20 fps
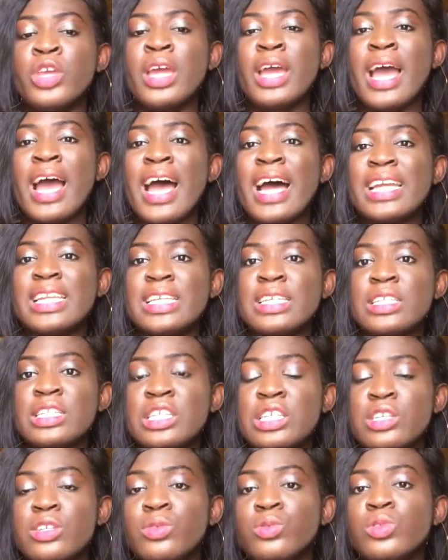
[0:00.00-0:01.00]
hardened
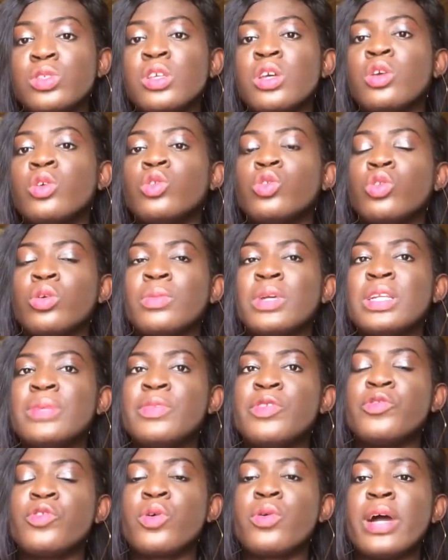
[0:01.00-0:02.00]
heels, normally
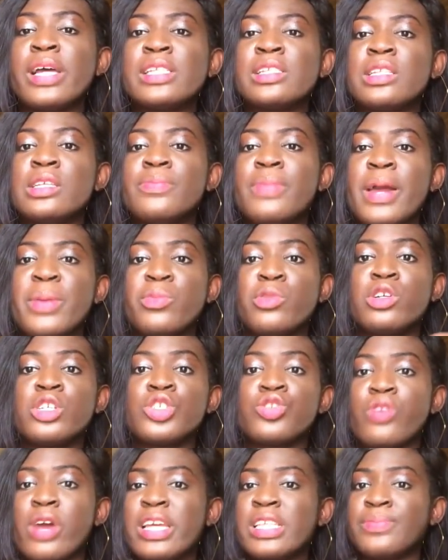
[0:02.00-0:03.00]
before I sleep, I
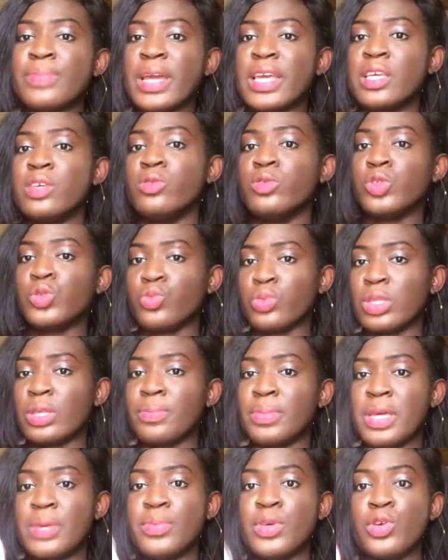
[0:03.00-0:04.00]
moisturize my heels with the
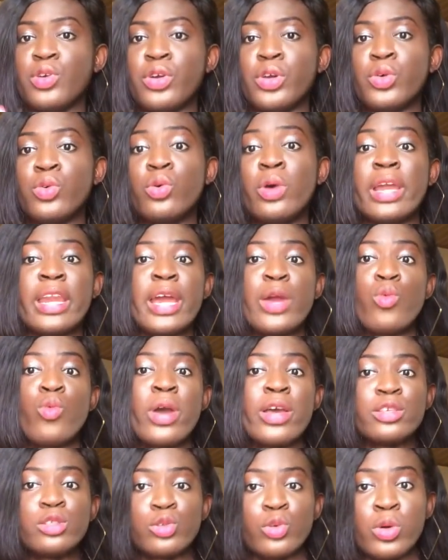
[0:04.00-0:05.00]
baby oil and I
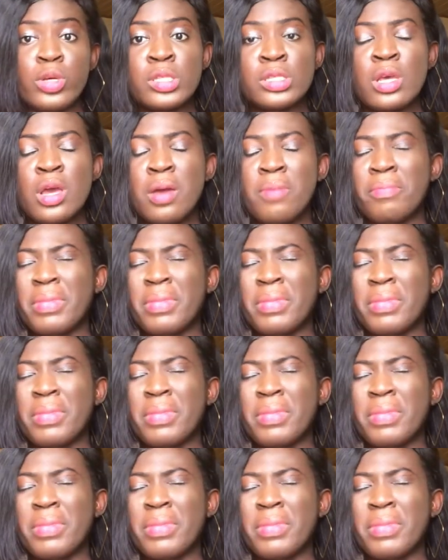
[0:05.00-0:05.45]
wear socks.